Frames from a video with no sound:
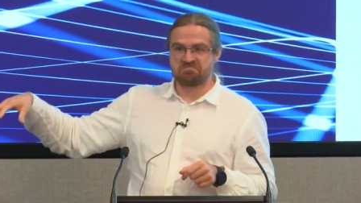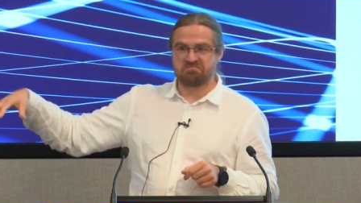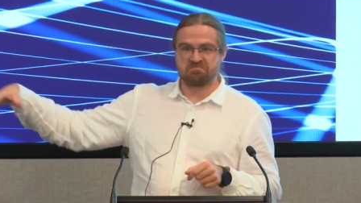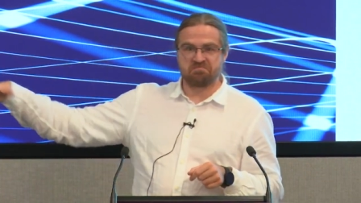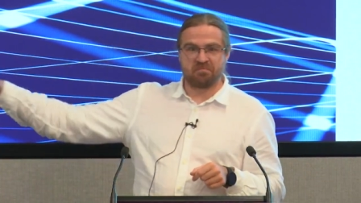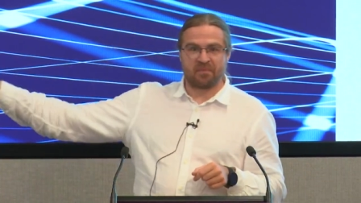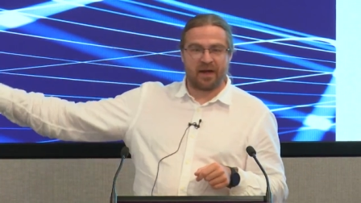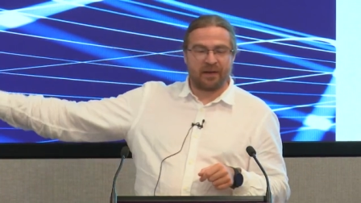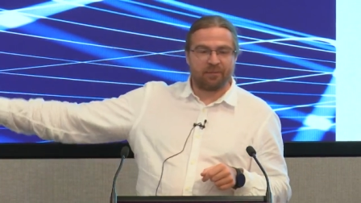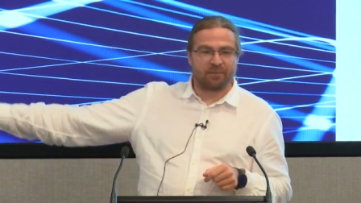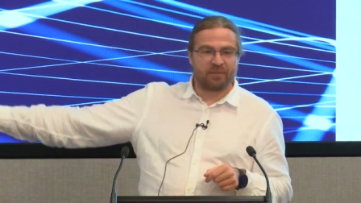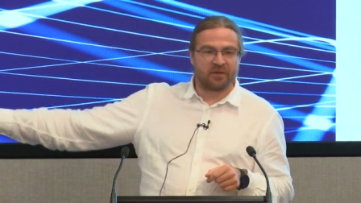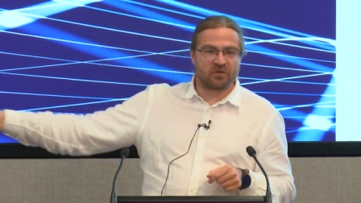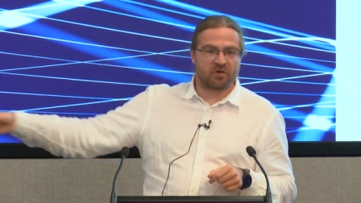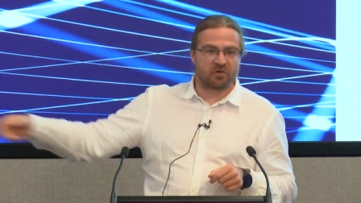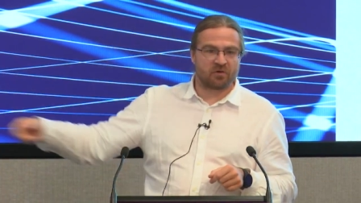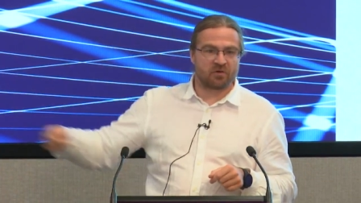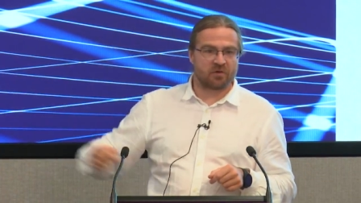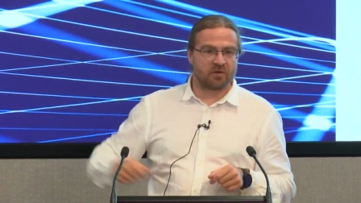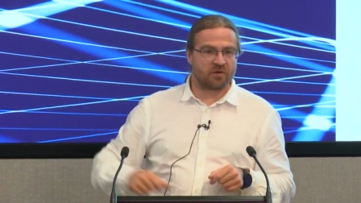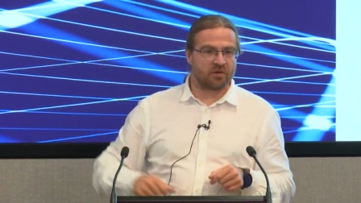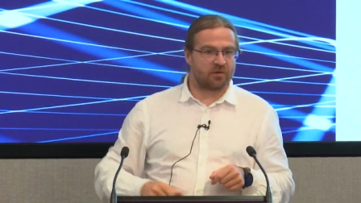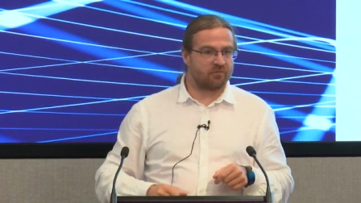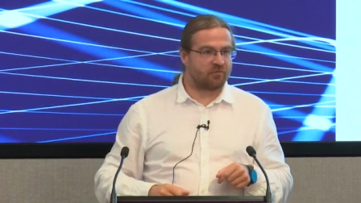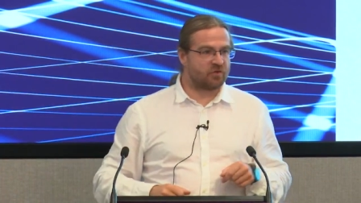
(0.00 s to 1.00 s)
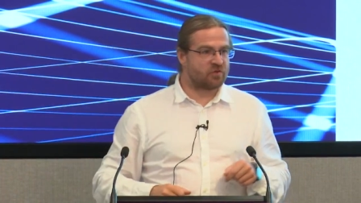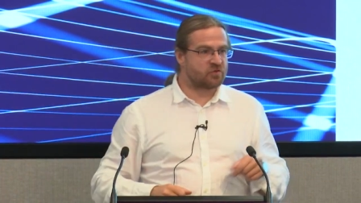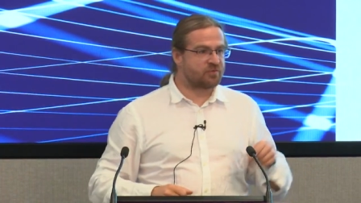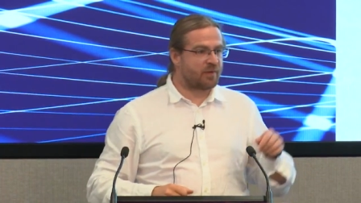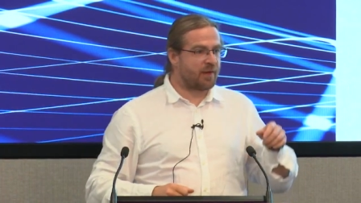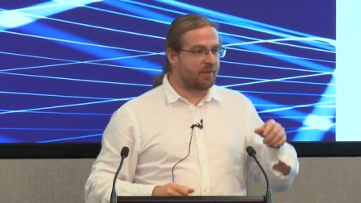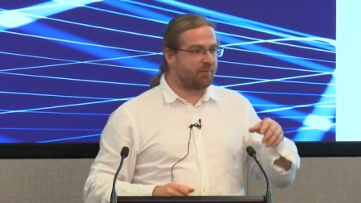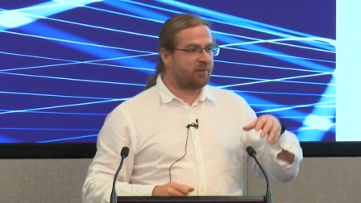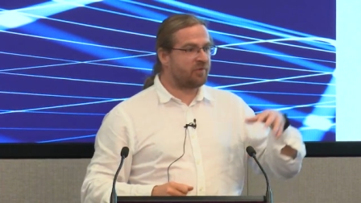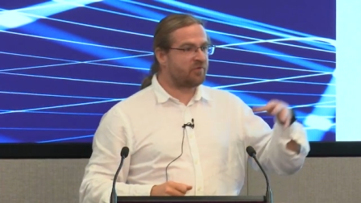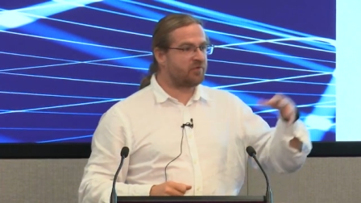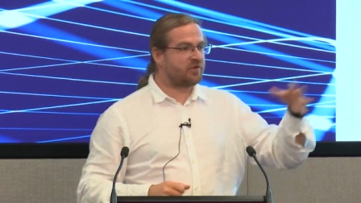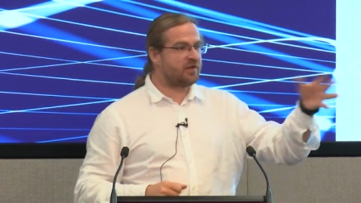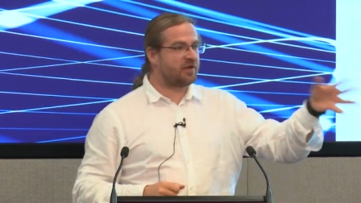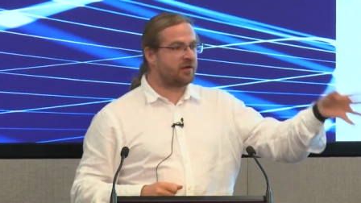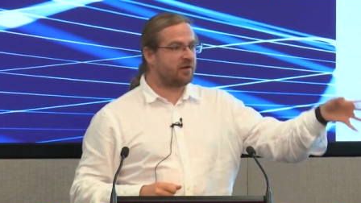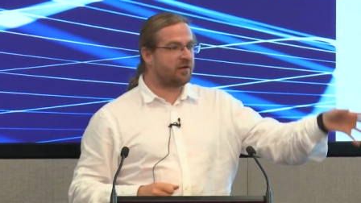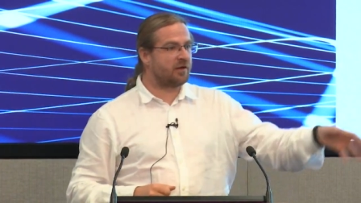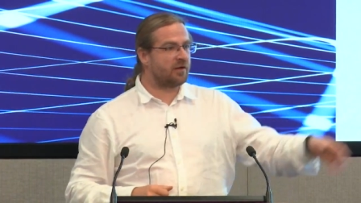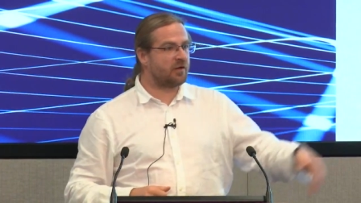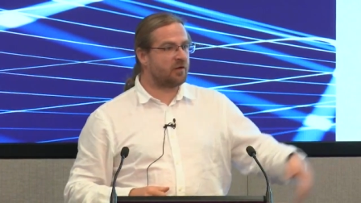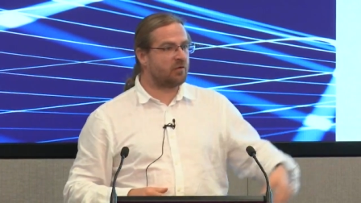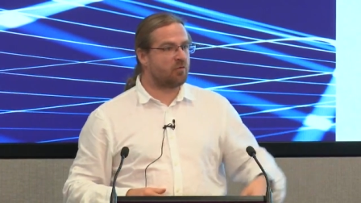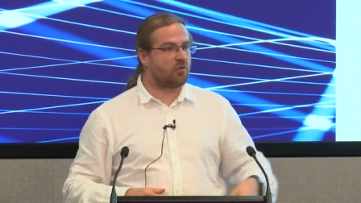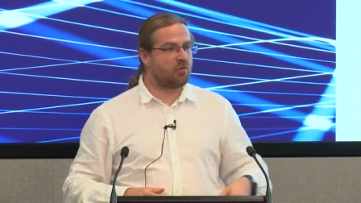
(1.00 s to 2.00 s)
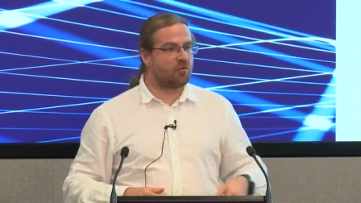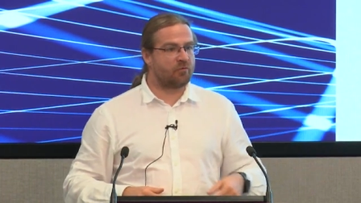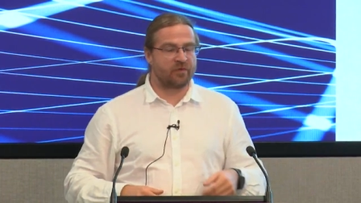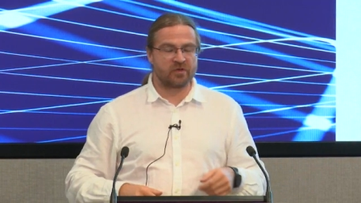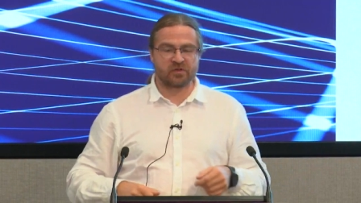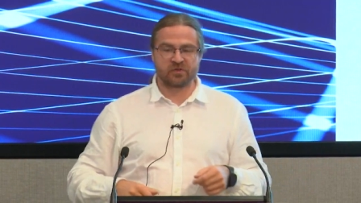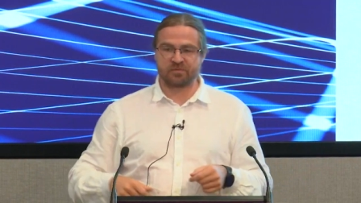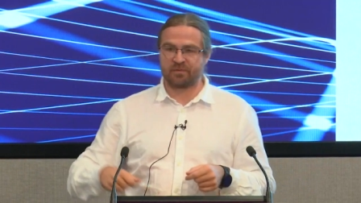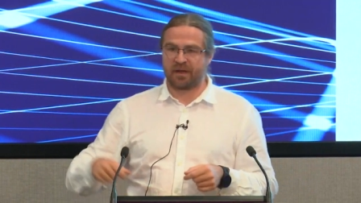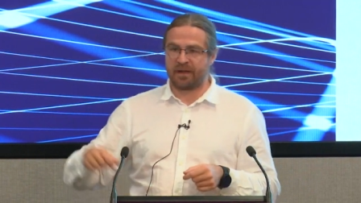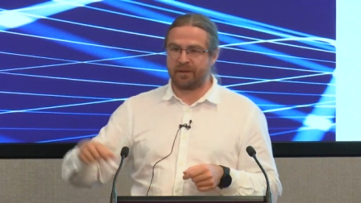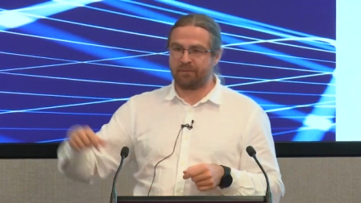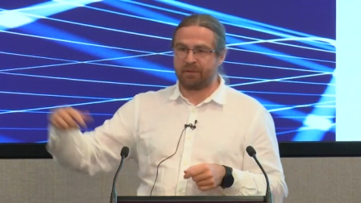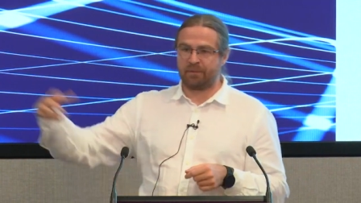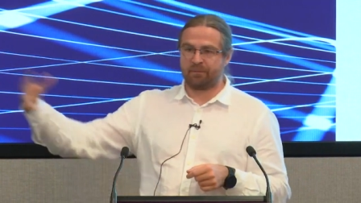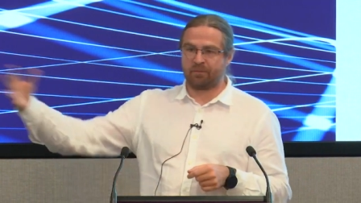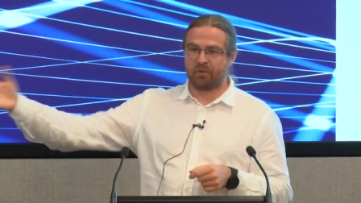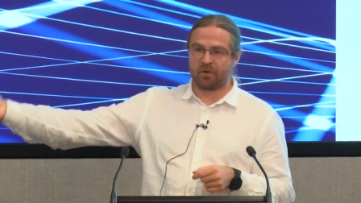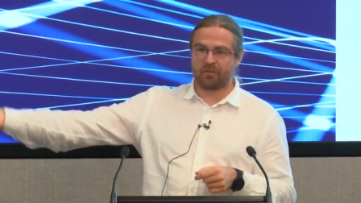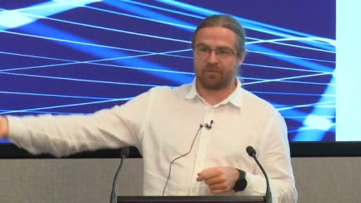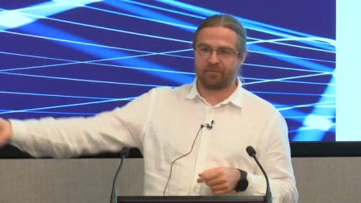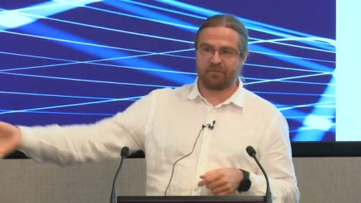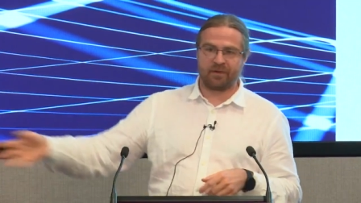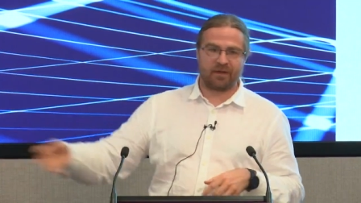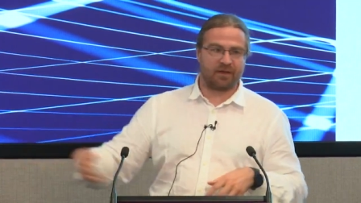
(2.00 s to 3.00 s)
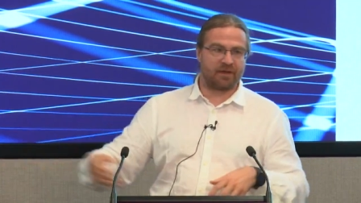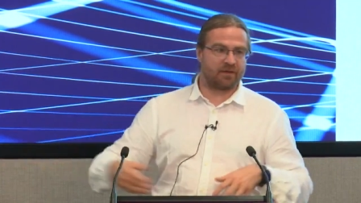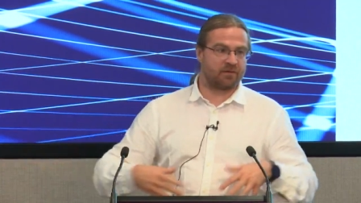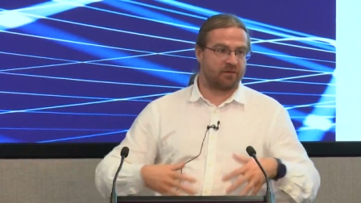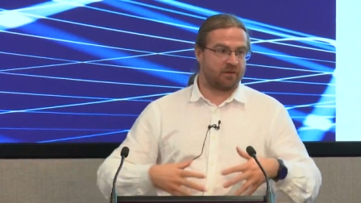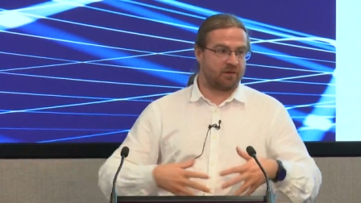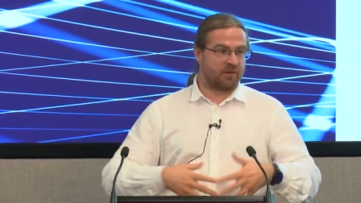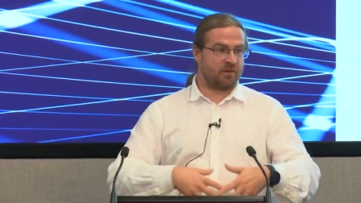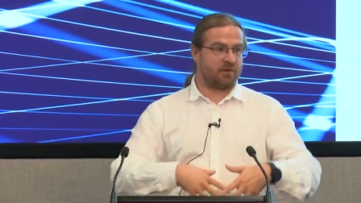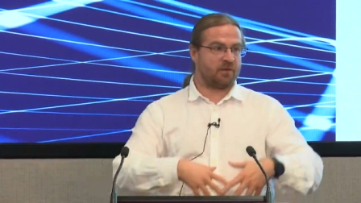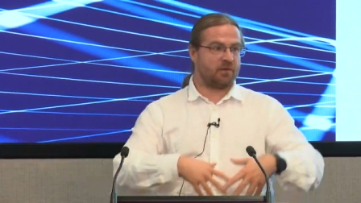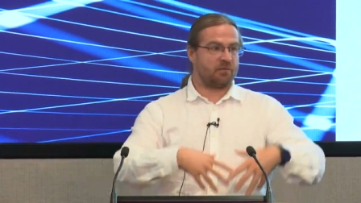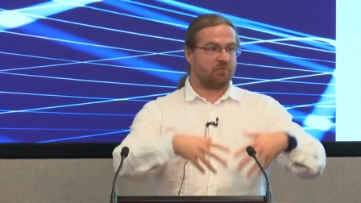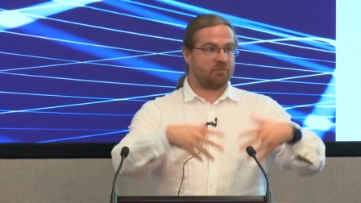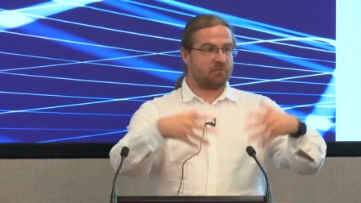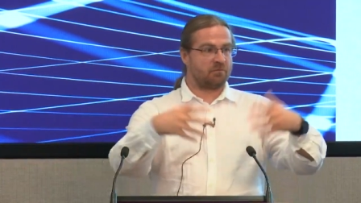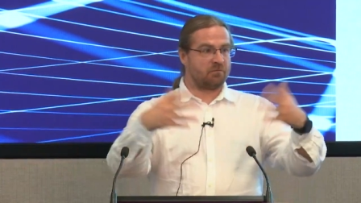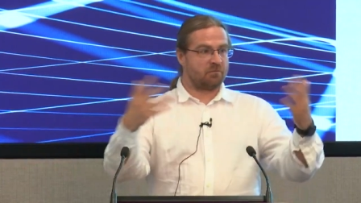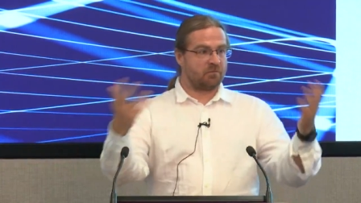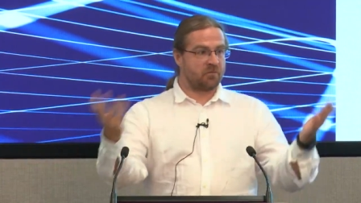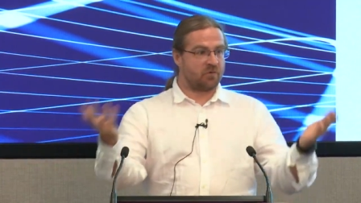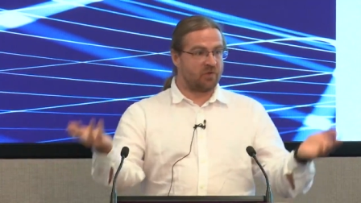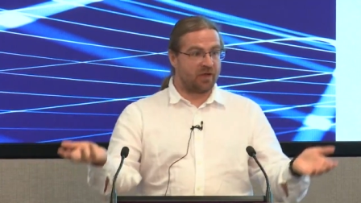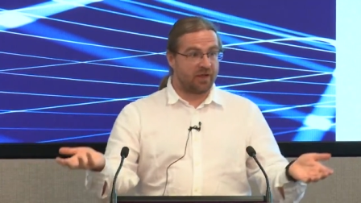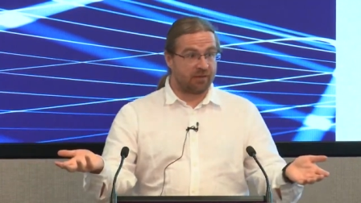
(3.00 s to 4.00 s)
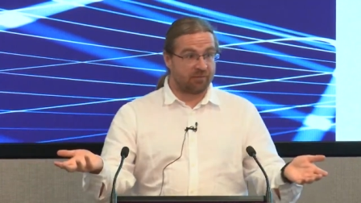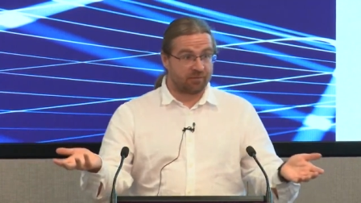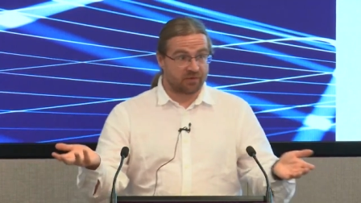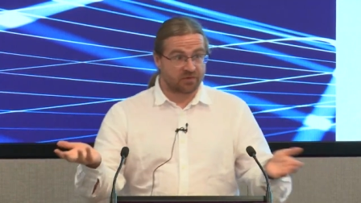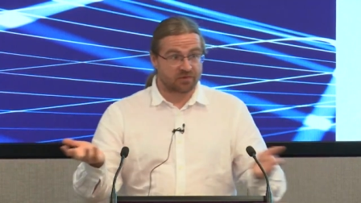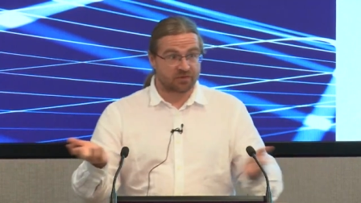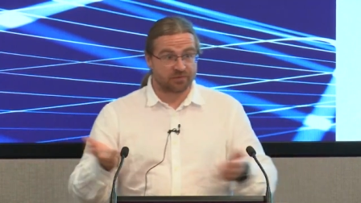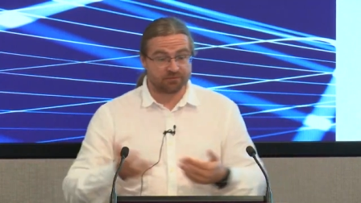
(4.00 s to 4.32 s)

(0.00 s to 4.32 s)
might be Docker, which might be CRI-O, which might be Podman, you name it